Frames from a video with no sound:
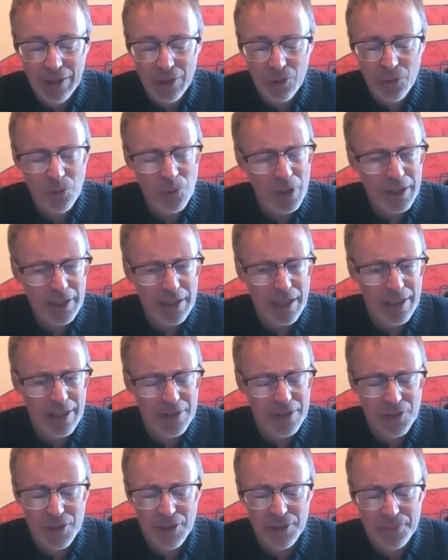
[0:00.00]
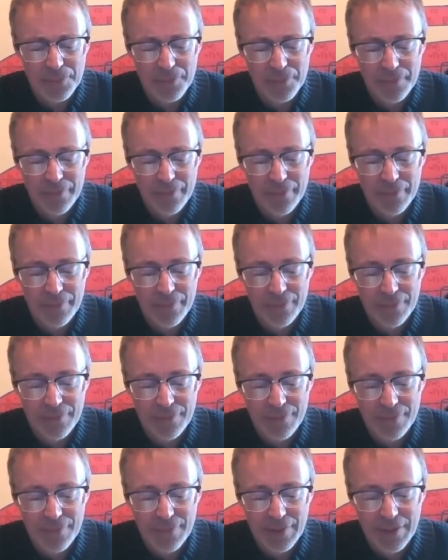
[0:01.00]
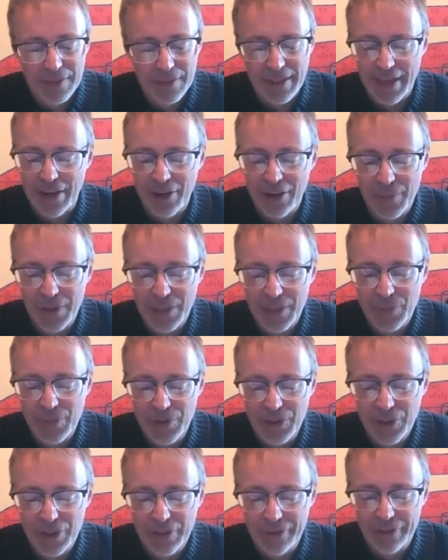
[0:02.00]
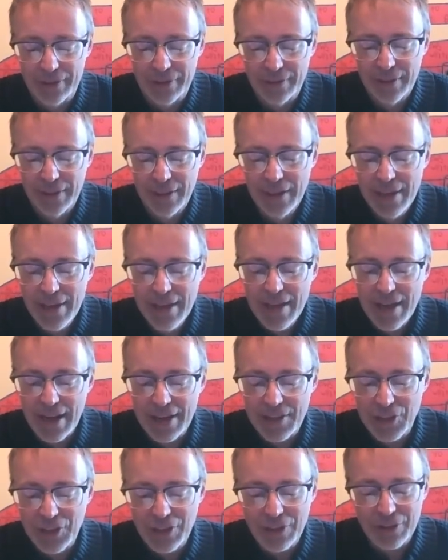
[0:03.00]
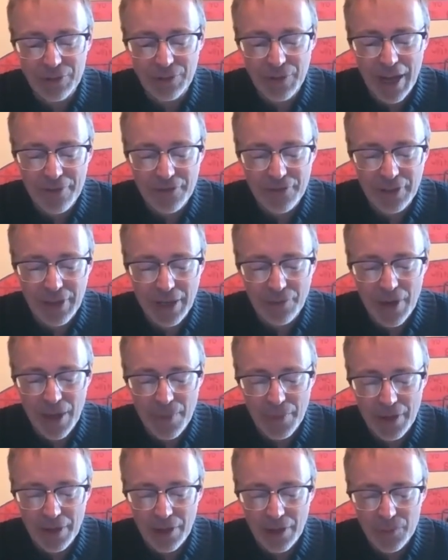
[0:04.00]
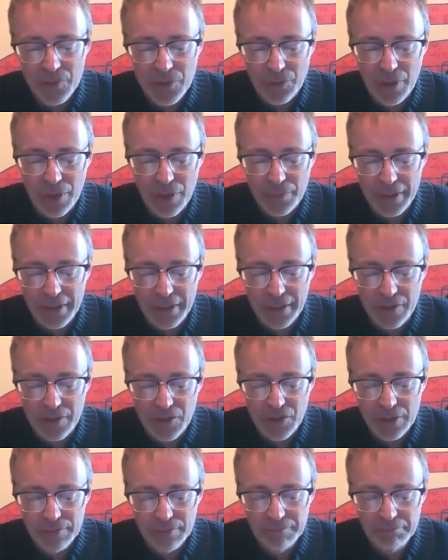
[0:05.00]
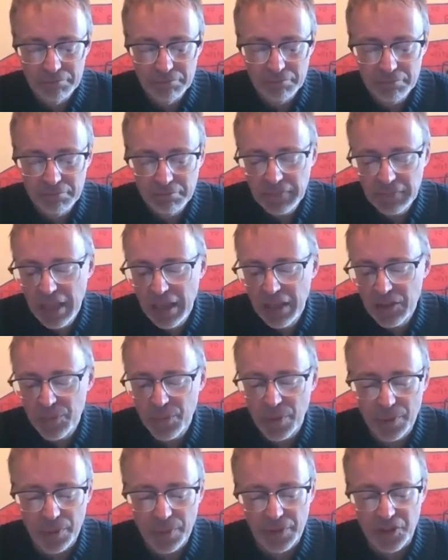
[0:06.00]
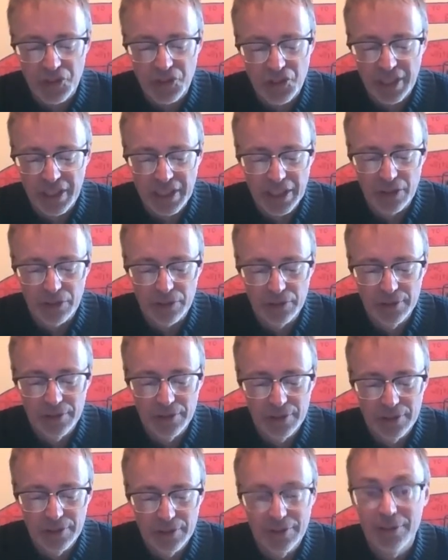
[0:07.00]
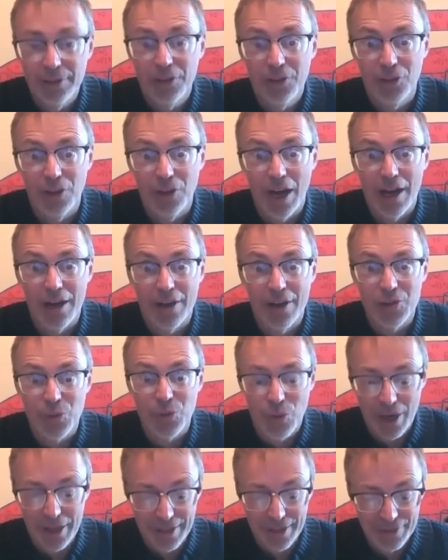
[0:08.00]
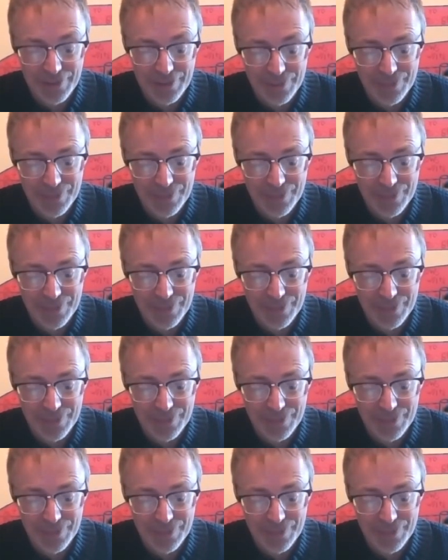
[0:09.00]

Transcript: What kind is it? The air makes me shiver. I sit on the raft and I wrap my arms around my knees. It's probably just an eel. Her eyes widen.